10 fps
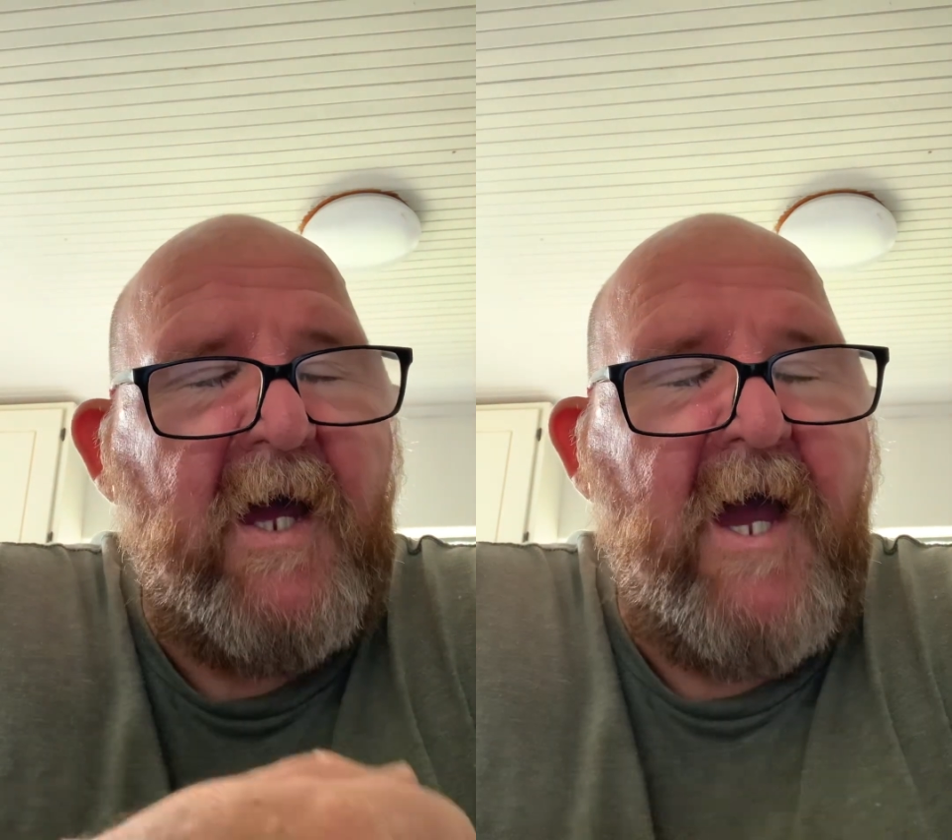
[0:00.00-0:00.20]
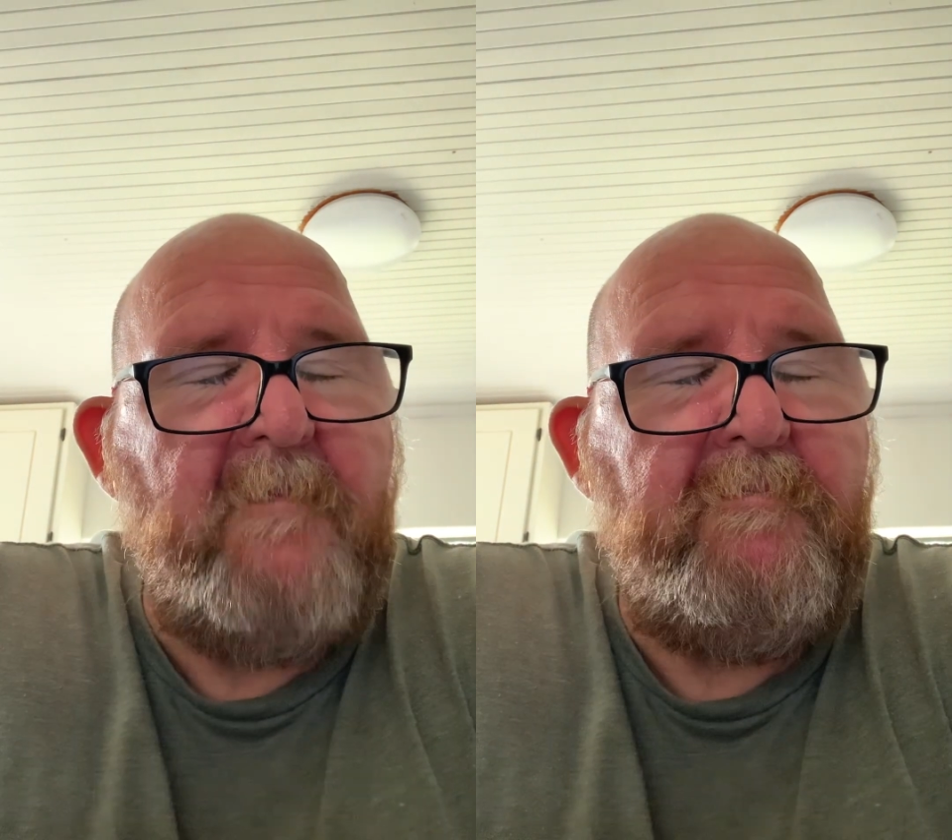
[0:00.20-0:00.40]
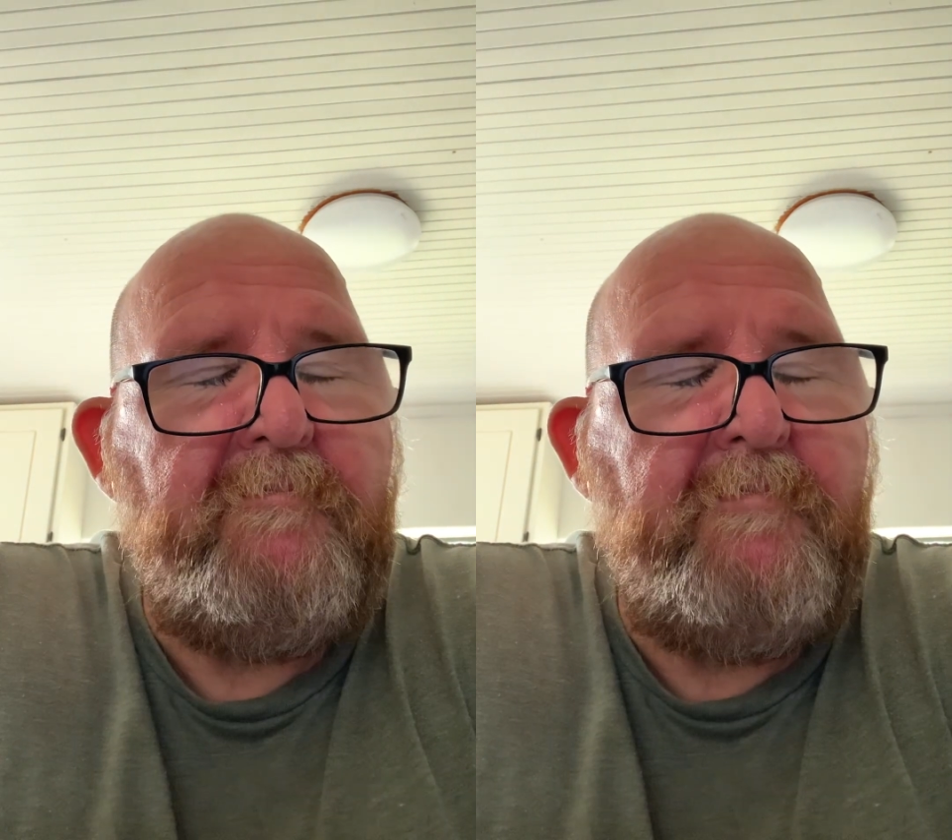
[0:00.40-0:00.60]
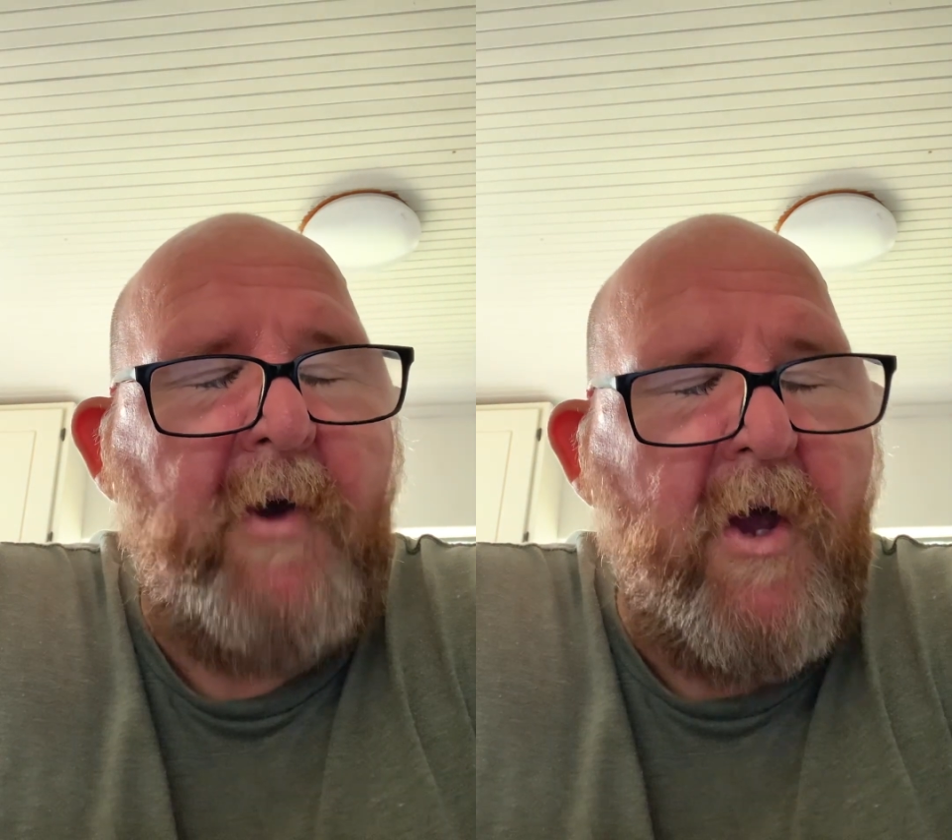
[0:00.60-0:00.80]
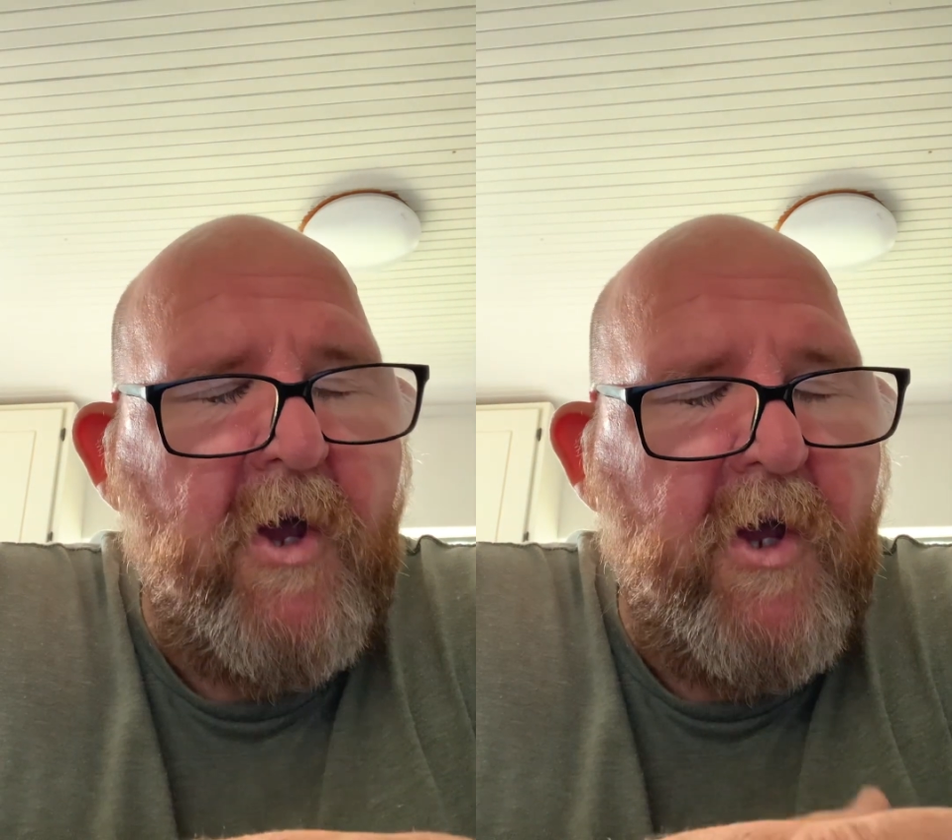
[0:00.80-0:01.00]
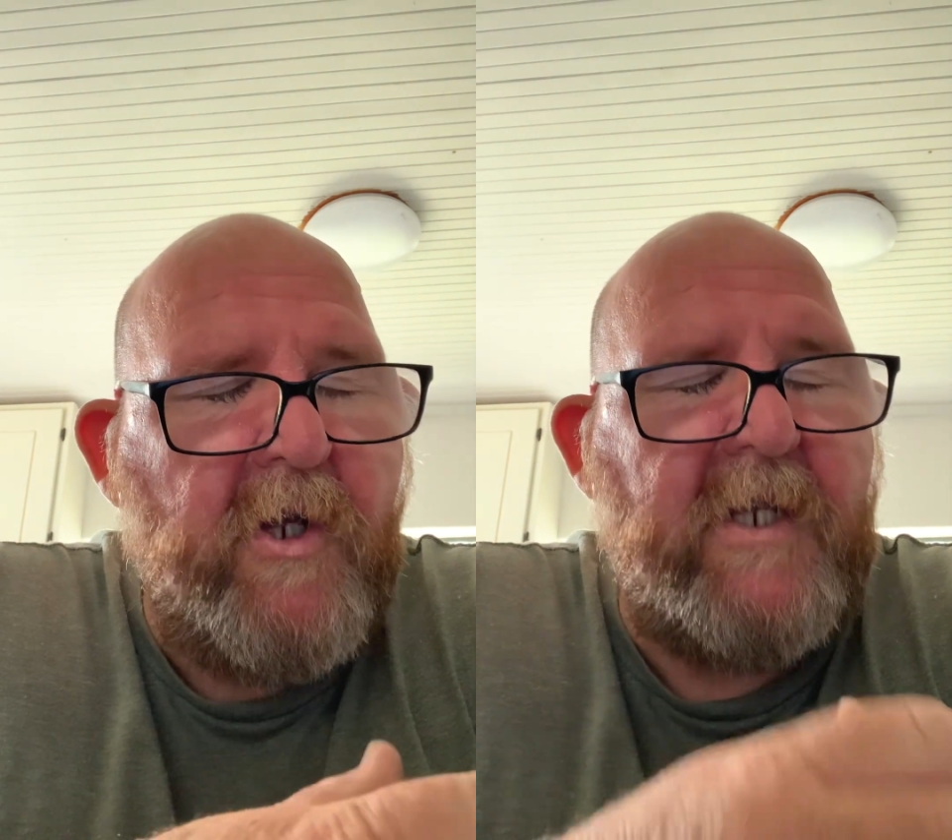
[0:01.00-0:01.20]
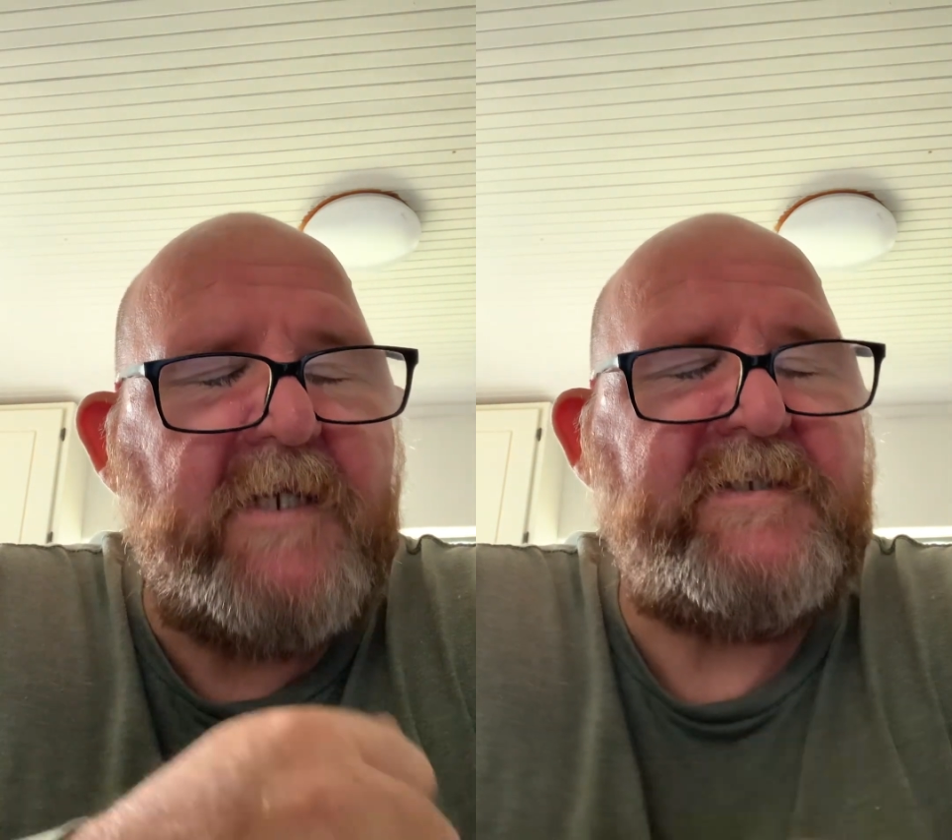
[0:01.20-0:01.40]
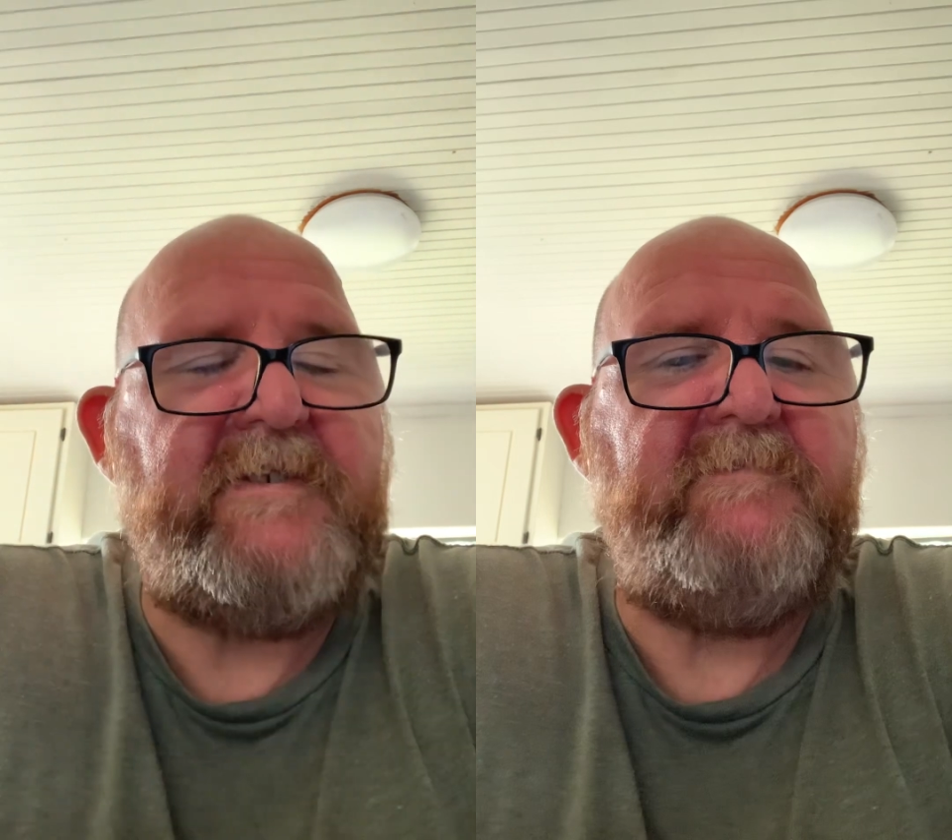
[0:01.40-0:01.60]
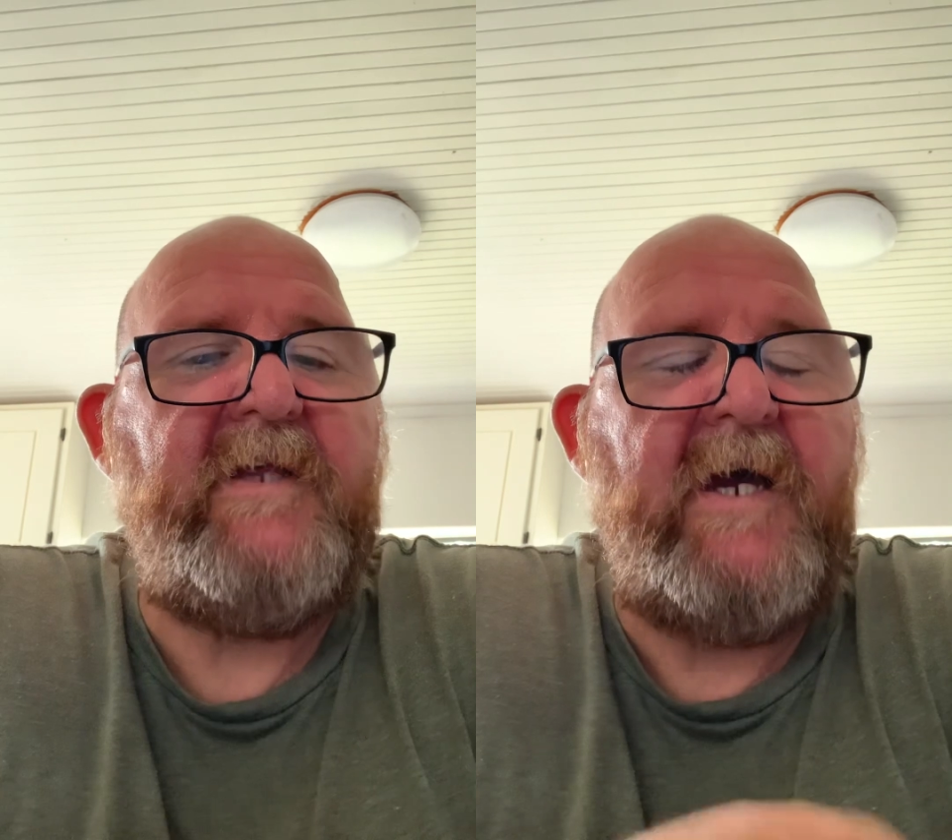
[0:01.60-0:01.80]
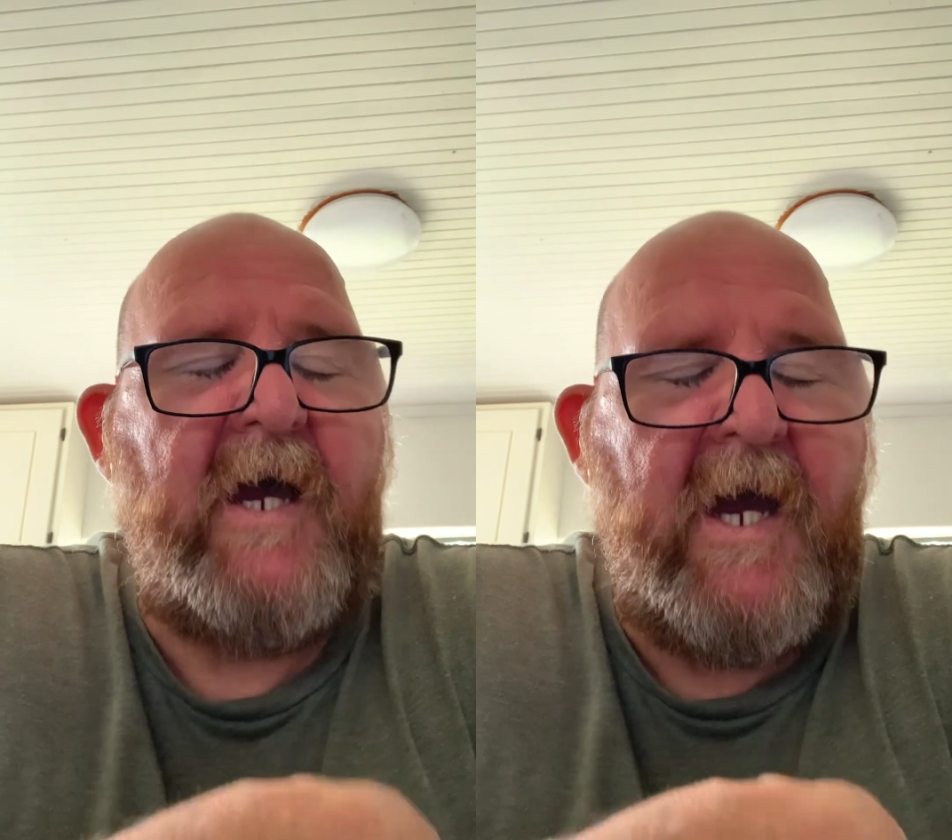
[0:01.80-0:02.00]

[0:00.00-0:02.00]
hyperglycemia,